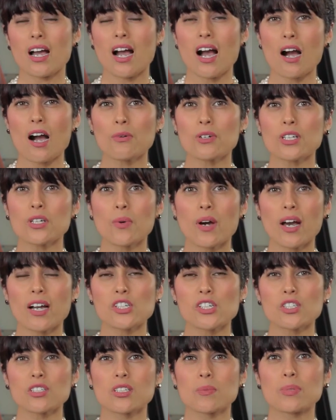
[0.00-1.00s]
How are you
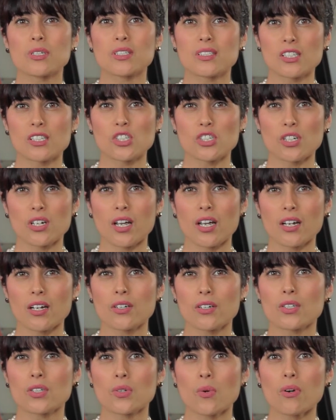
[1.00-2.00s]
actually positioning
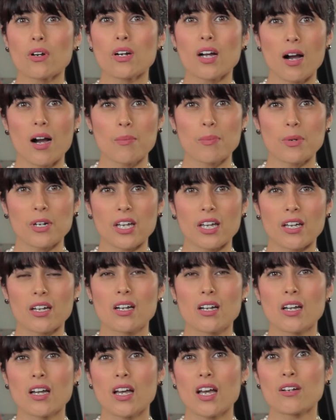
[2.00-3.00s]
your company
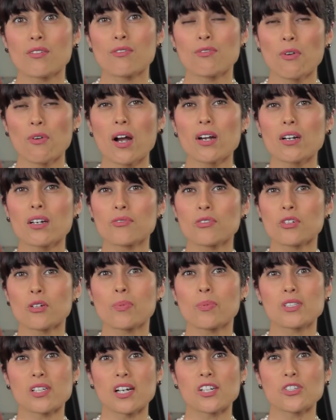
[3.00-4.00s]
in front of your
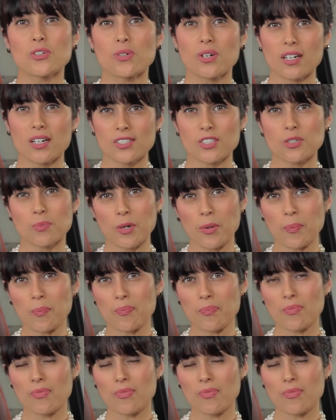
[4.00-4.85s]
potential customer?